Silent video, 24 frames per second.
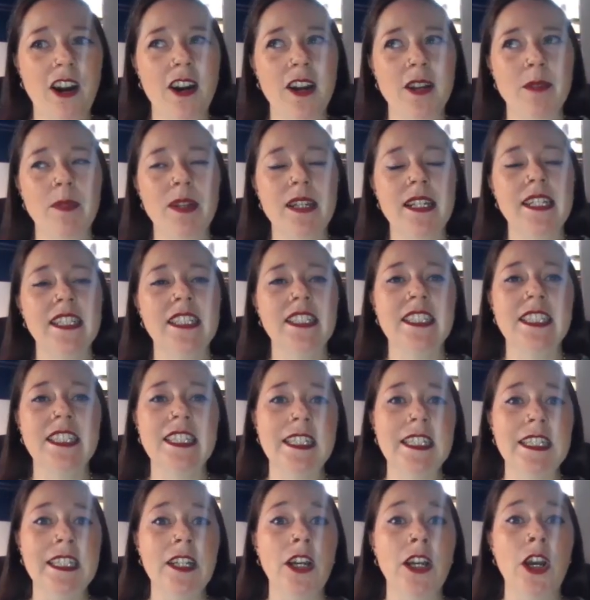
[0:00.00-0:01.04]
I'm in
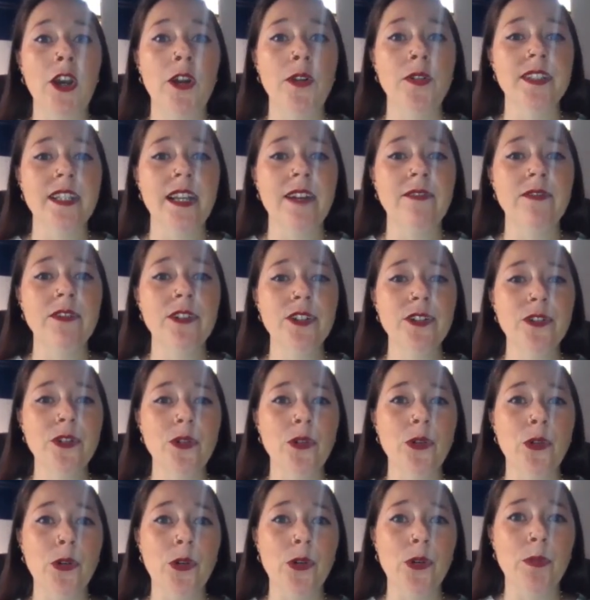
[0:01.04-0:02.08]
GE07
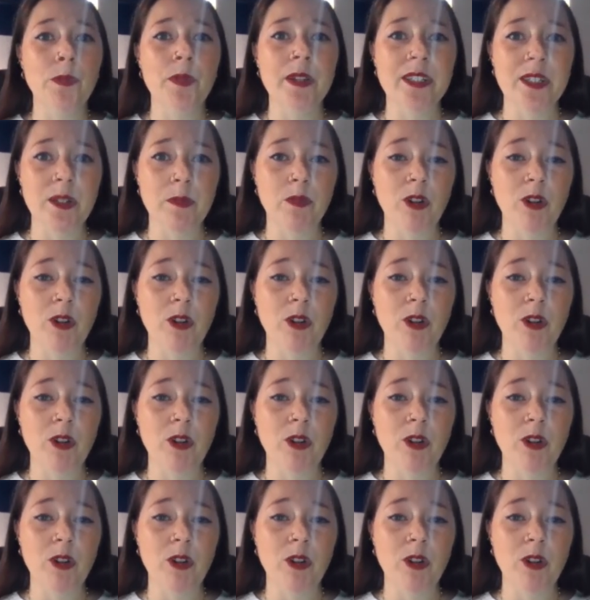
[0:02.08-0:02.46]
or Mr.